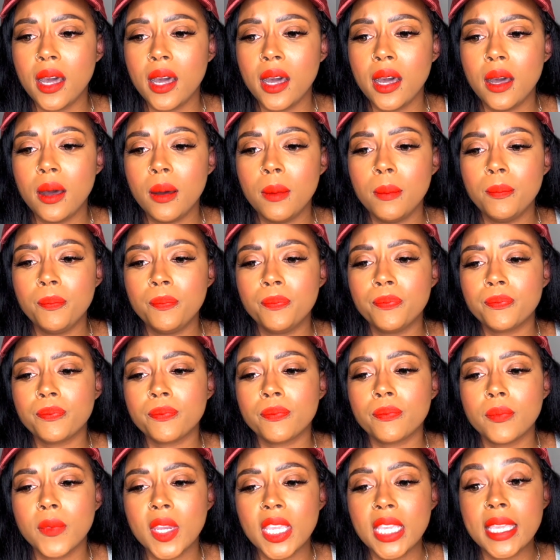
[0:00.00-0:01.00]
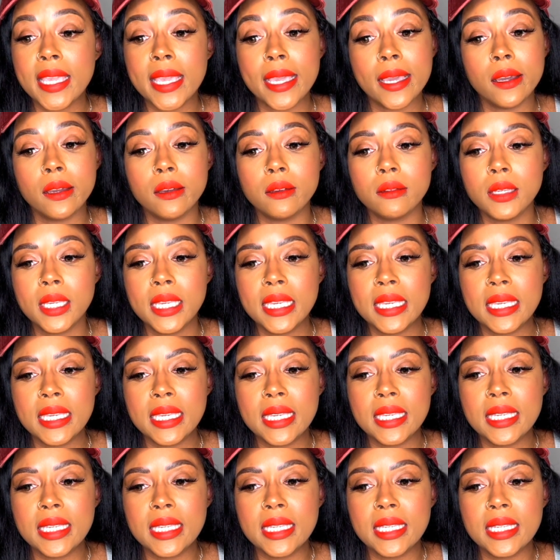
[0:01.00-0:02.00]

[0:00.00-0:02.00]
um, yeah, he